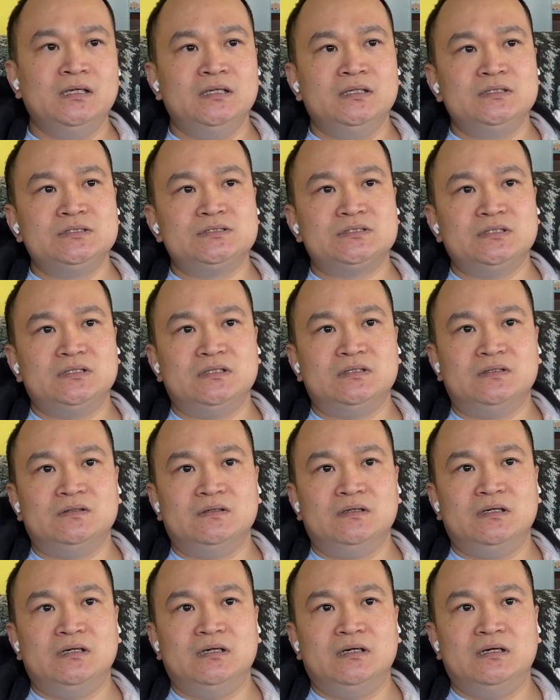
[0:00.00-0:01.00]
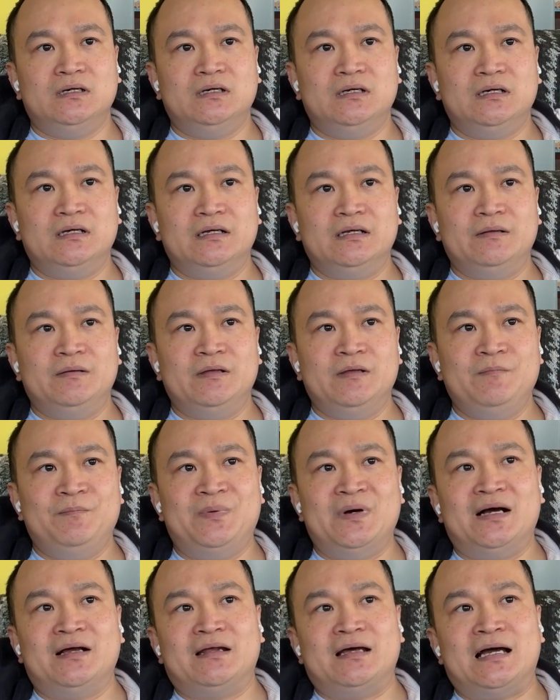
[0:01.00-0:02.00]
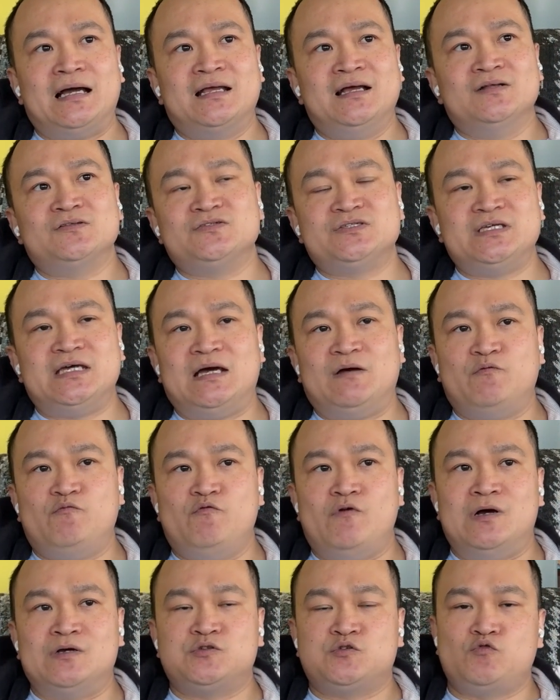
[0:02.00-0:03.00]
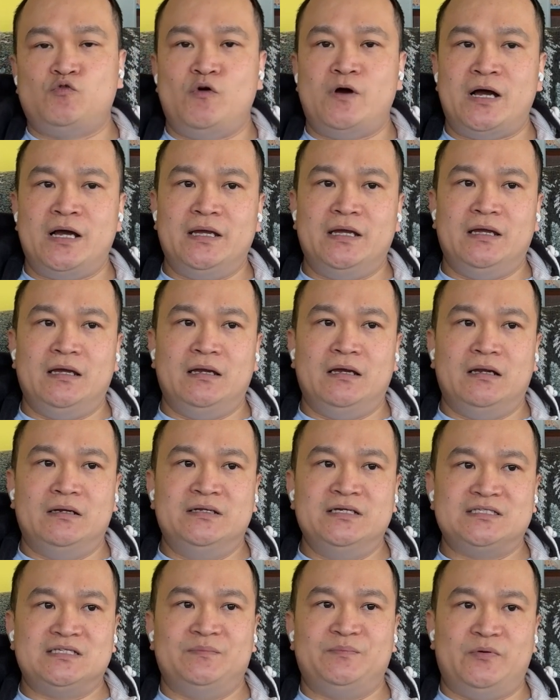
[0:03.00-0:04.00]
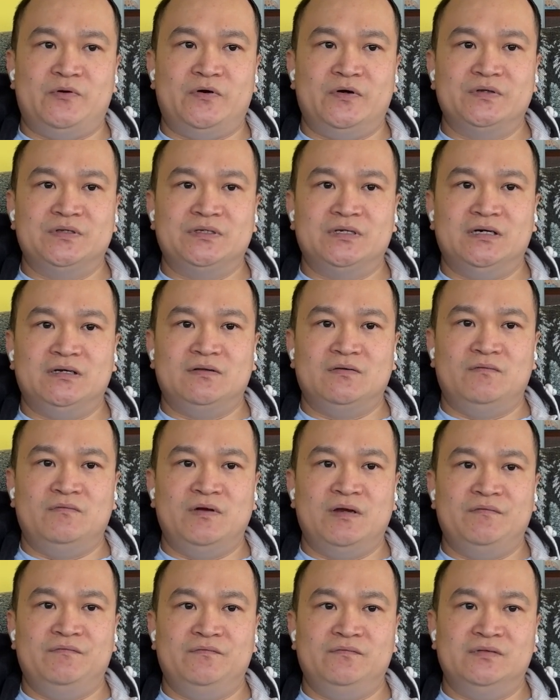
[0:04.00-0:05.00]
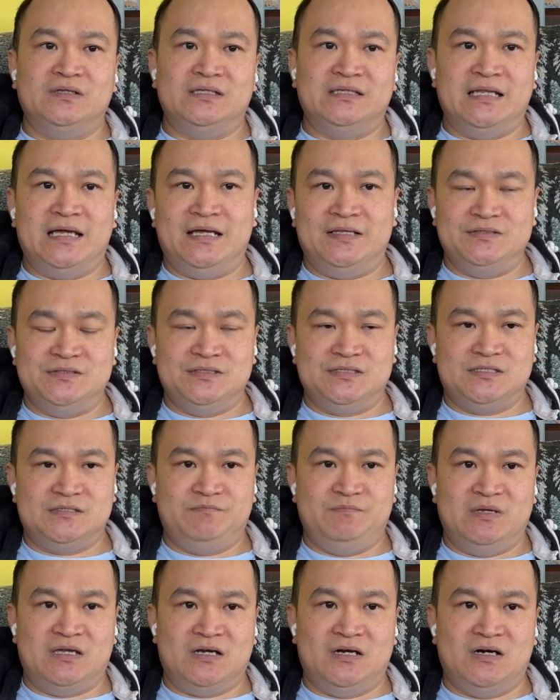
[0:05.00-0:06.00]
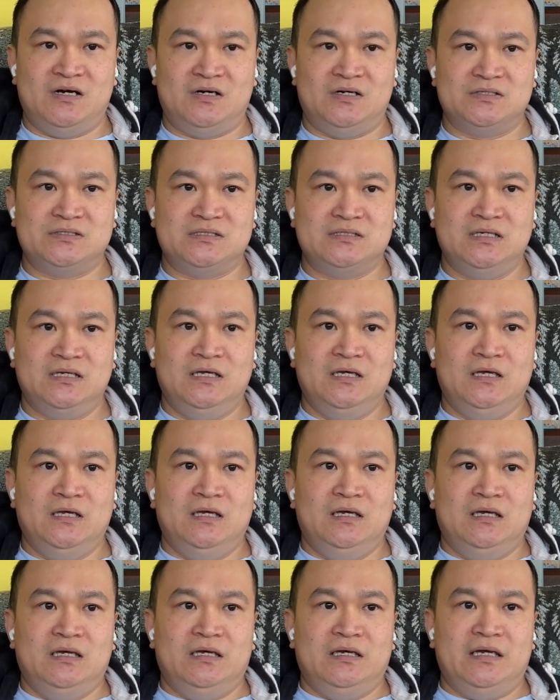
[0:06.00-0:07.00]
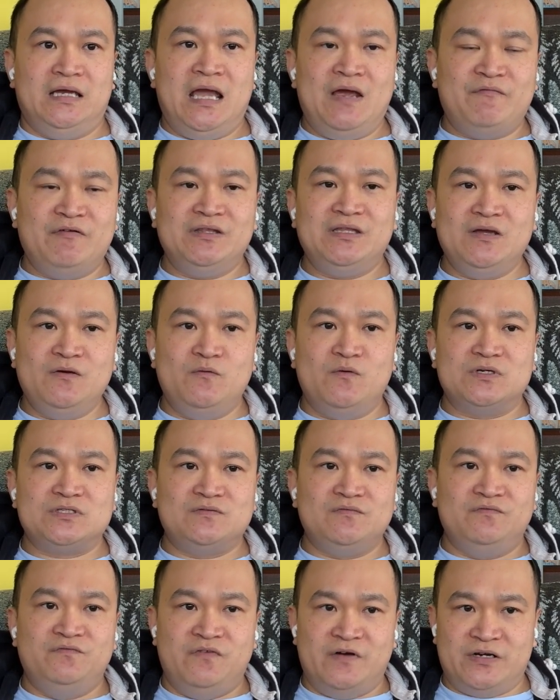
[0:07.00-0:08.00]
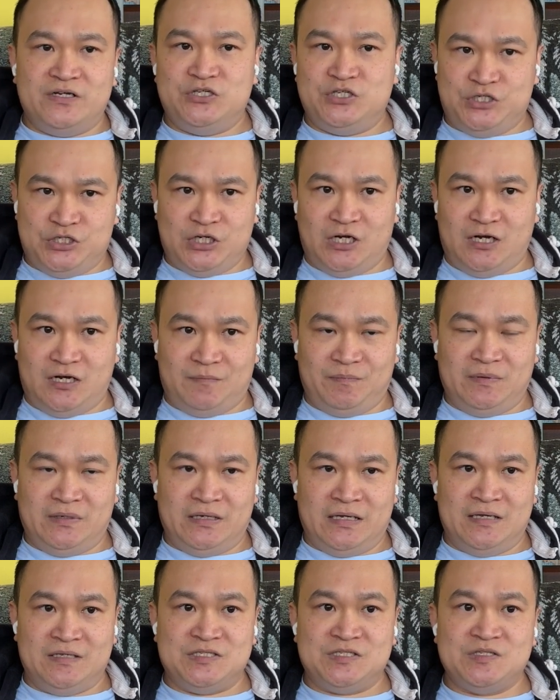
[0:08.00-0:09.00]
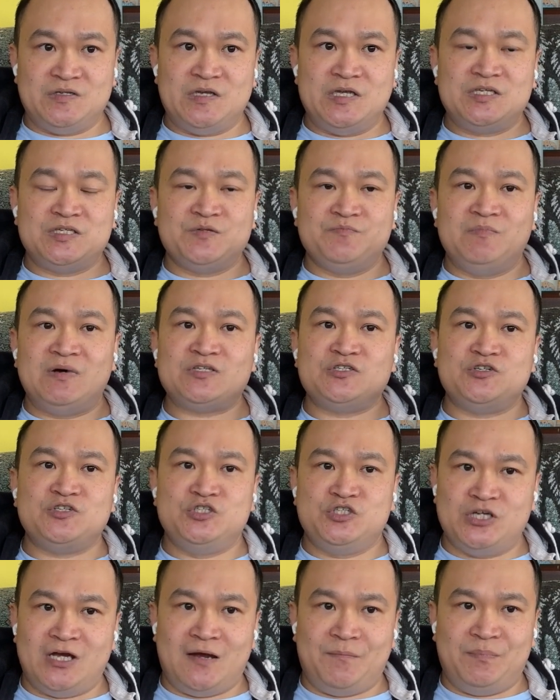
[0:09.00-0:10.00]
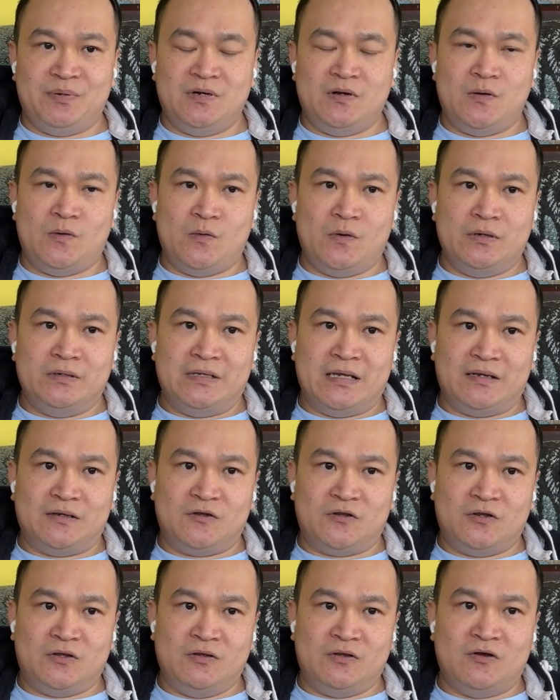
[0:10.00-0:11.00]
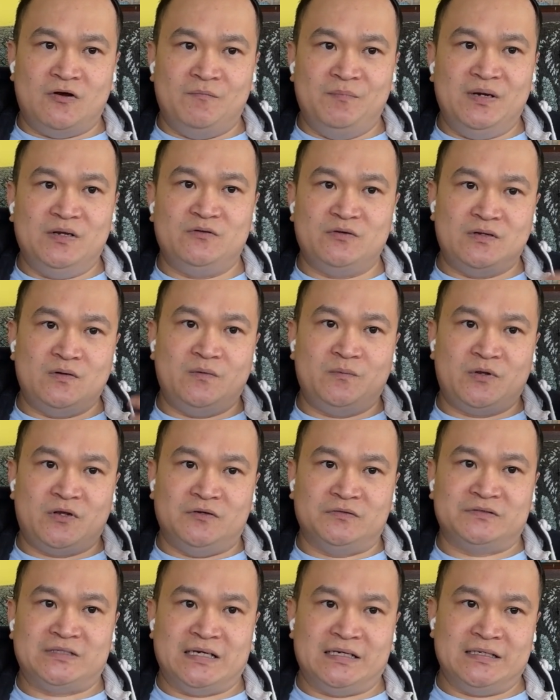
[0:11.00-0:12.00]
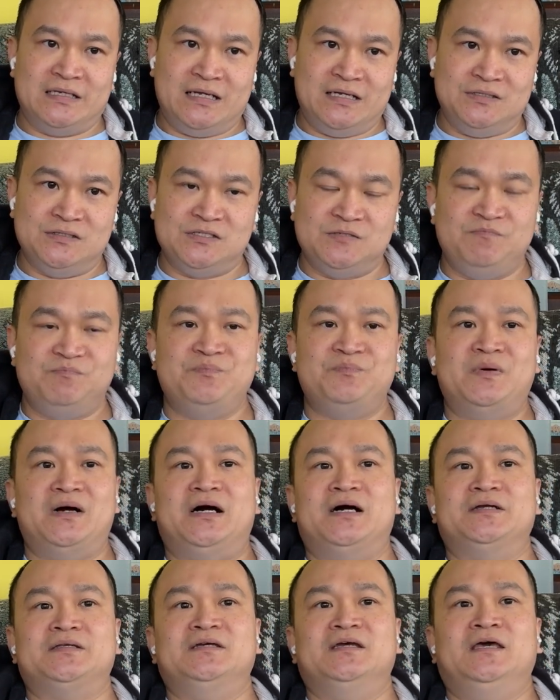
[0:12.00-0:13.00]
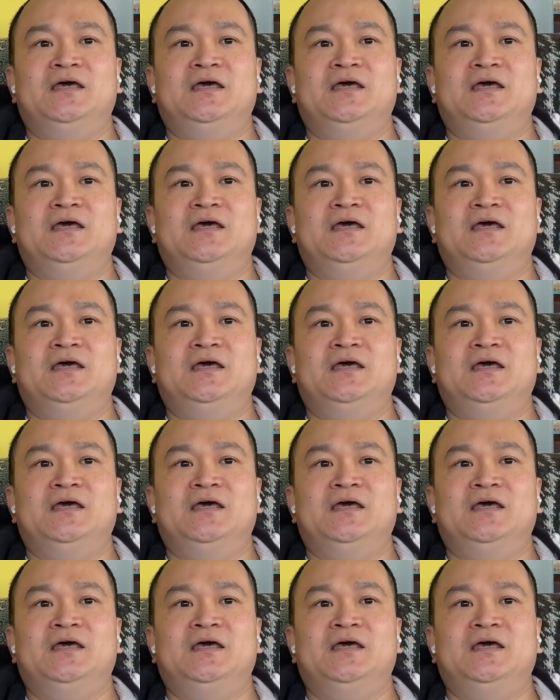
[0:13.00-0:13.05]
So, but I got to say I was quite disappointed with the lens because everything was very sharp, and it's much sharper than compared to the contact lens. But